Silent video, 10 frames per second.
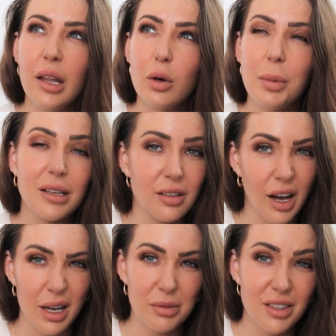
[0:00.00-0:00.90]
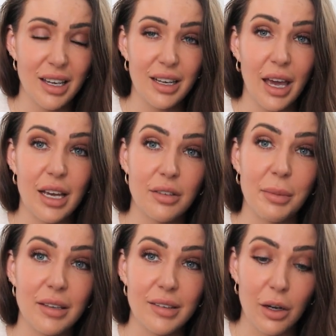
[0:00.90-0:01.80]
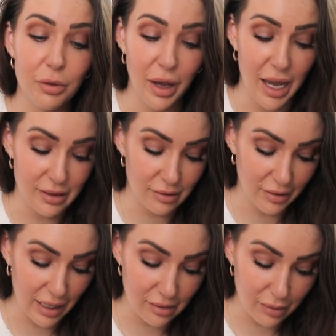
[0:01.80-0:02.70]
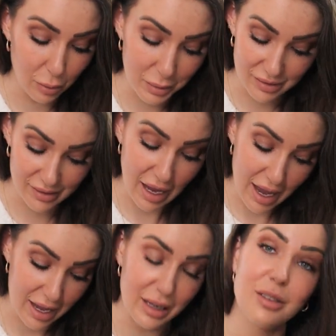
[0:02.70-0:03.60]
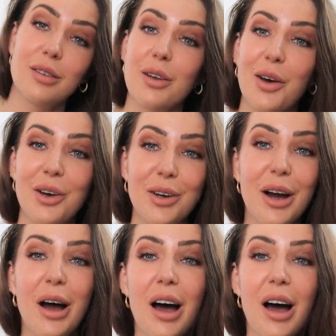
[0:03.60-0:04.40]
a little bit of time to dedicate to myself. And that is a little bit sad. So